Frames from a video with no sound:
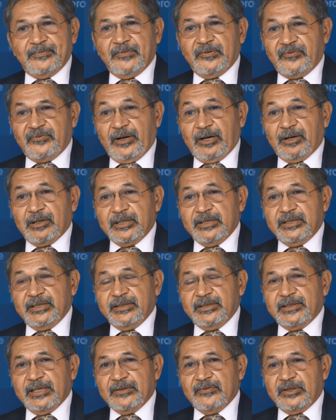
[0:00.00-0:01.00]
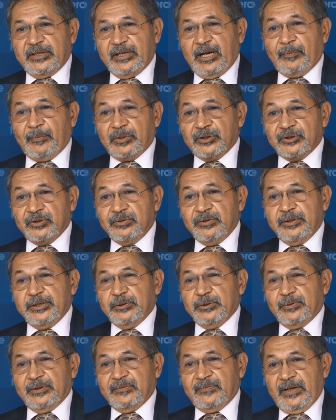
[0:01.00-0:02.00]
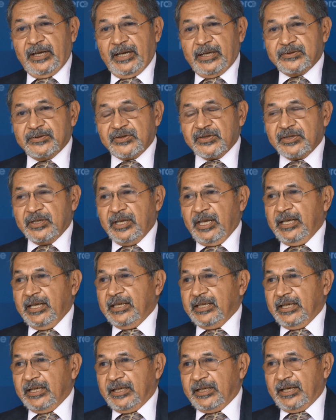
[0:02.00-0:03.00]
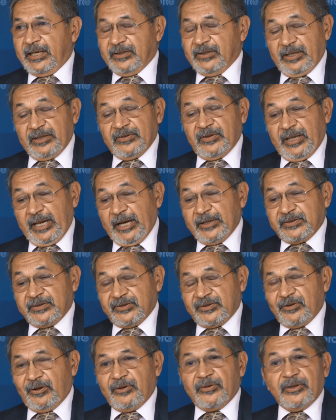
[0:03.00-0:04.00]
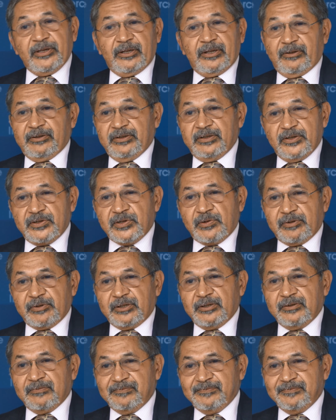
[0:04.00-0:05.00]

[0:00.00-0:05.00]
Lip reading: fairly, given an opportunity to advance. And that's all there in Israel.